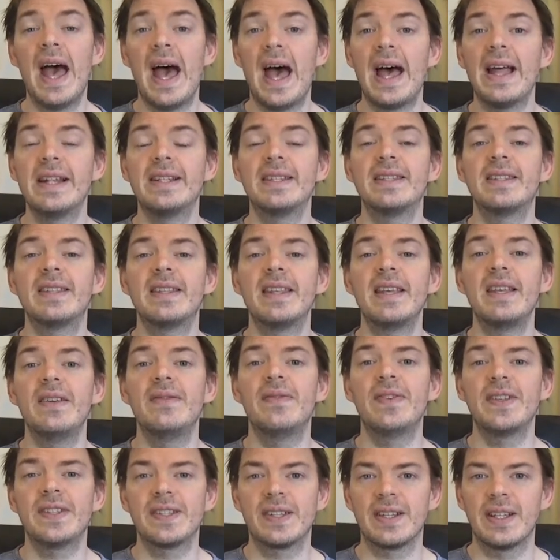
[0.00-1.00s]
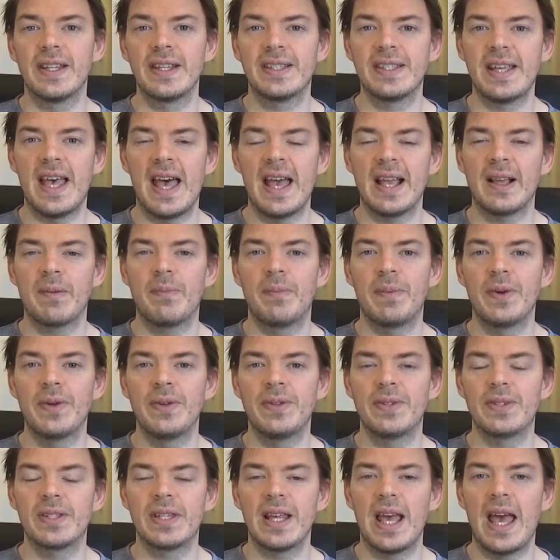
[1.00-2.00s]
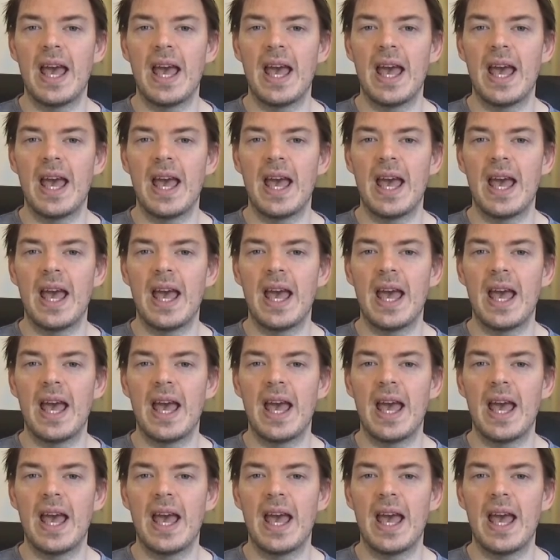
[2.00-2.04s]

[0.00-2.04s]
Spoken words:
and the physical attack boost